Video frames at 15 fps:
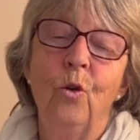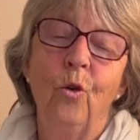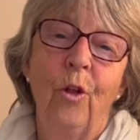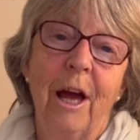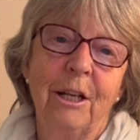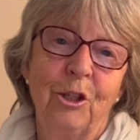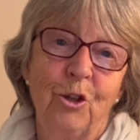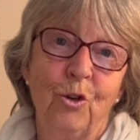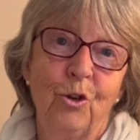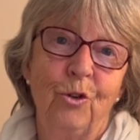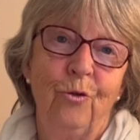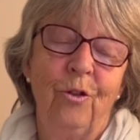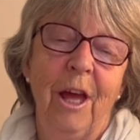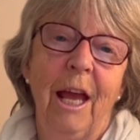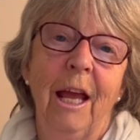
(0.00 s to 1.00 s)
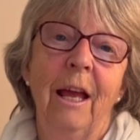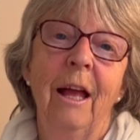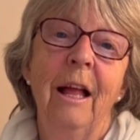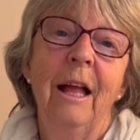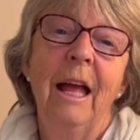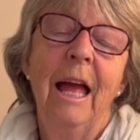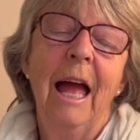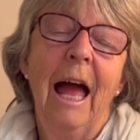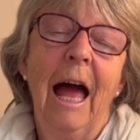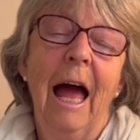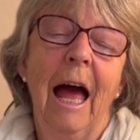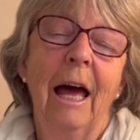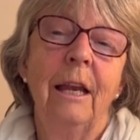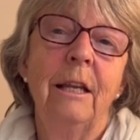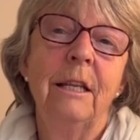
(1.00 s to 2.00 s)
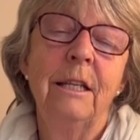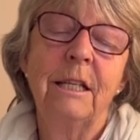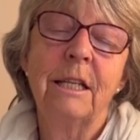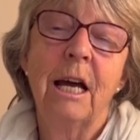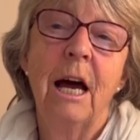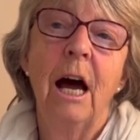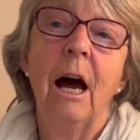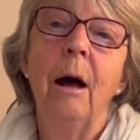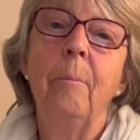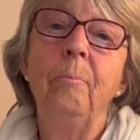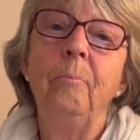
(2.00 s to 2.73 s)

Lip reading: and all that sort of thing, and